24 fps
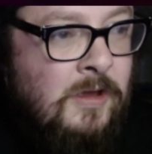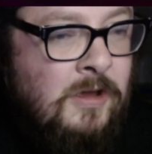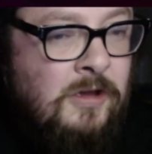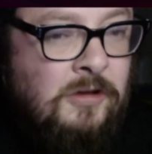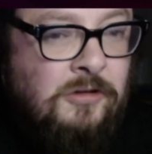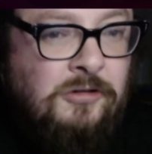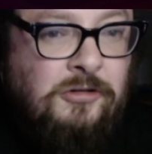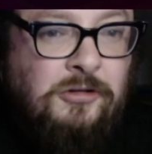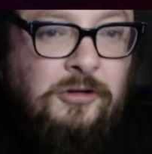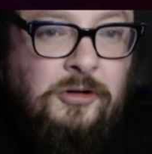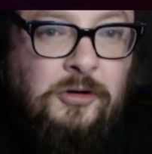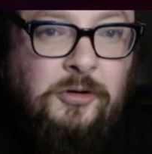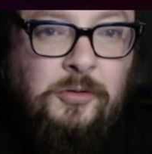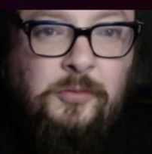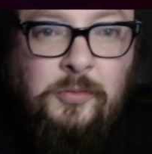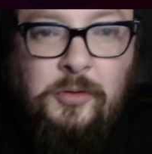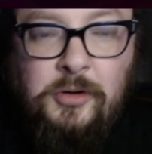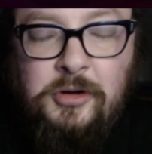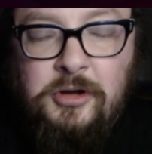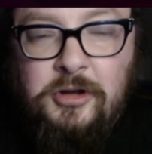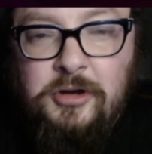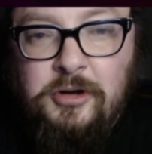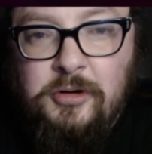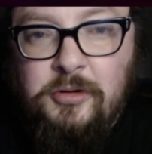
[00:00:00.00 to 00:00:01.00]
So
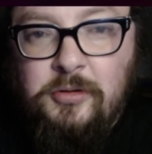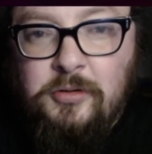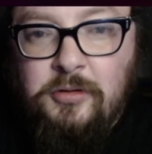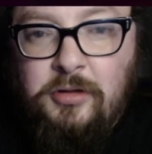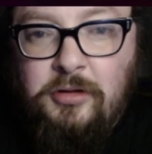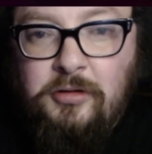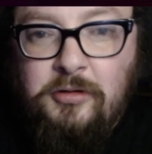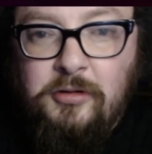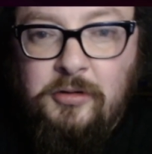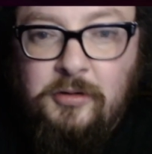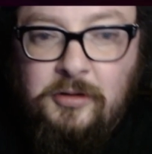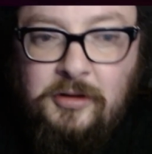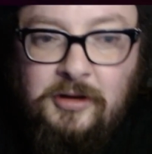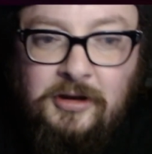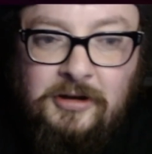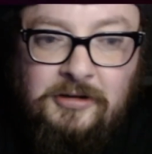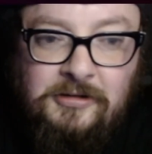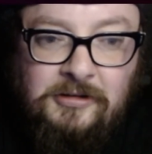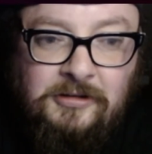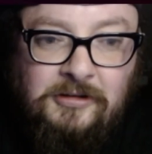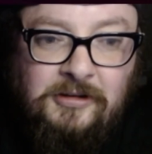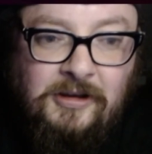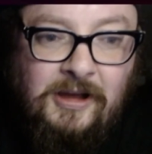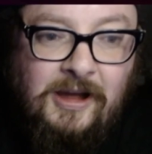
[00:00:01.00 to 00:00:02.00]
we're going to go through
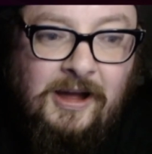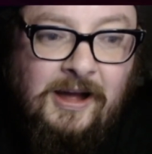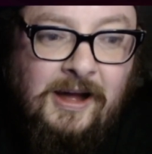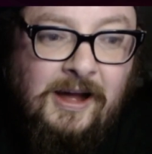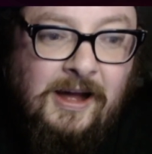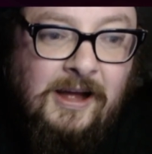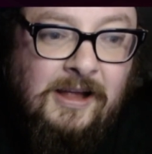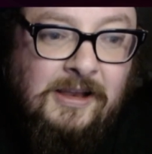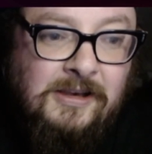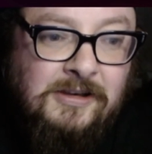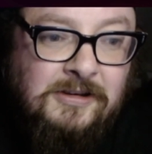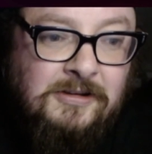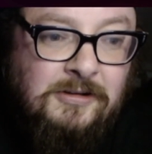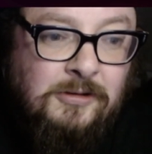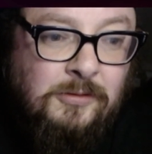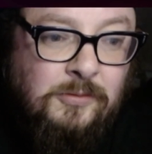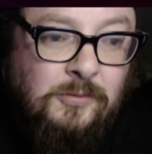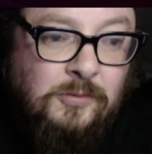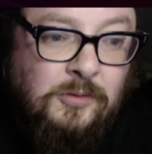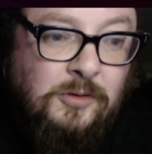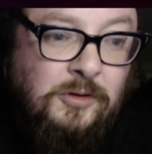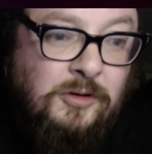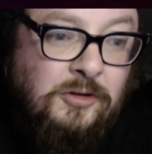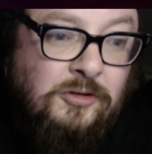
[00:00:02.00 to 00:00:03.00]
this and
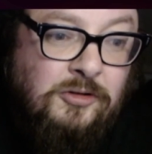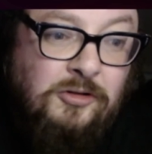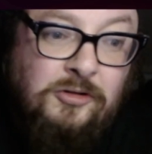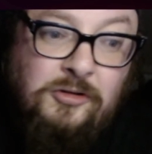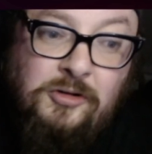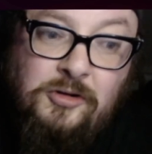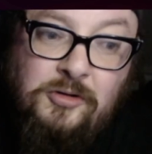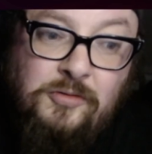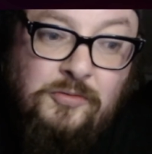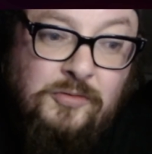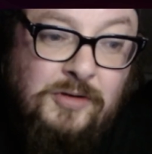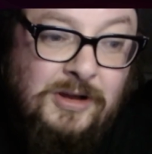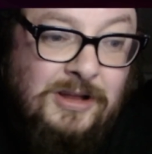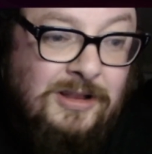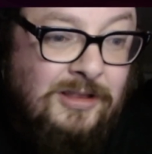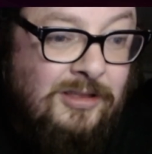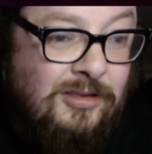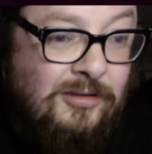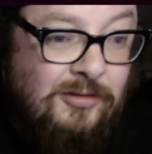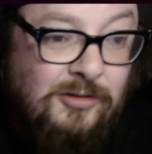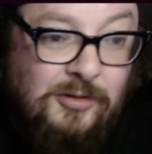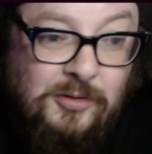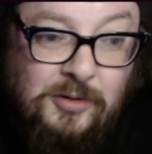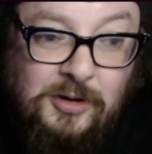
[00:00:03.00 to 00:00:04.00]
we're just going to read
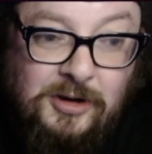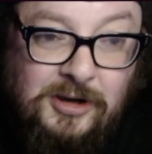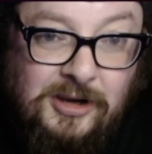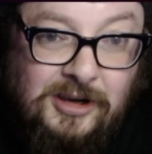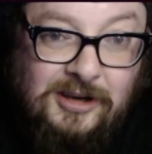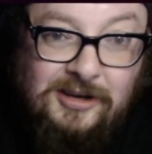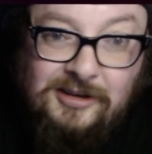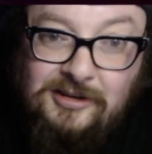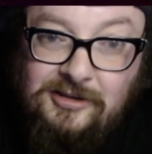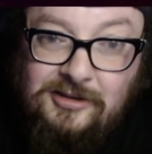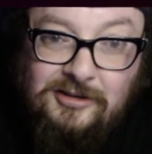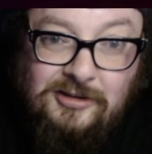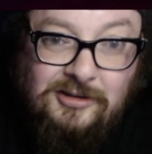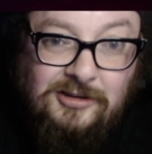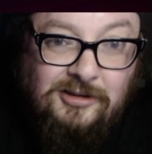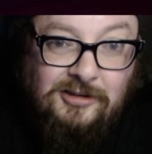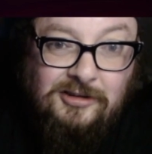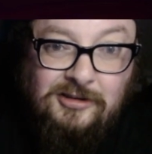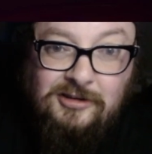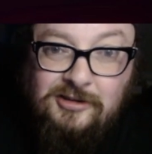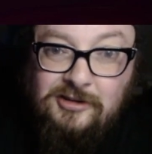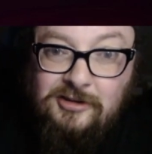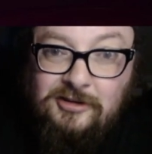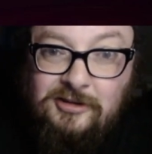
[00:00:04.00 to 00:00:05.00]
through it and
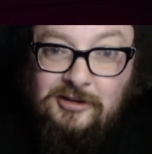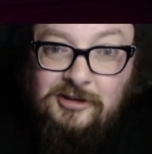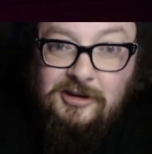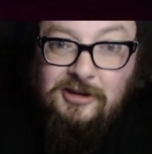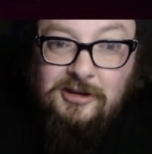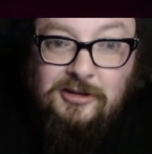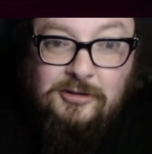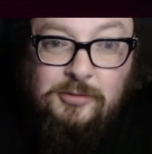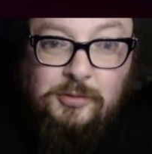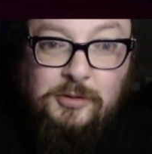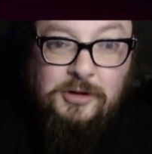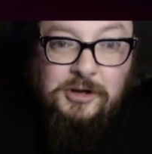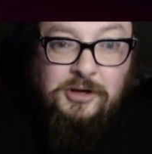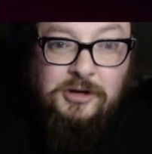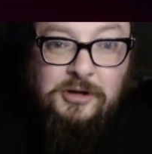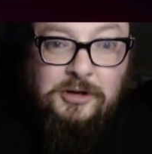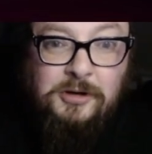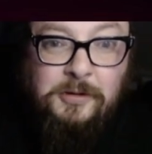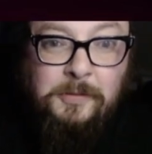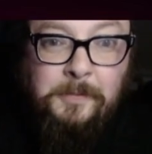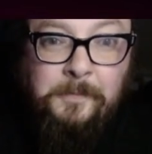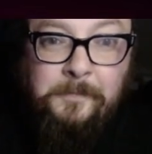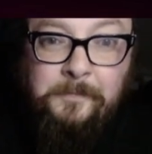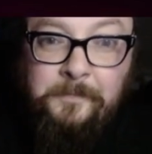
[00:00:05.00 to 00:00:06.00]
discuss it as we
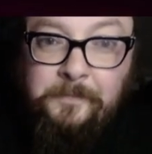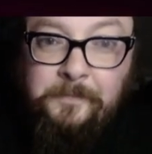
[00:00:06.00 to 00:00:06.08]
go.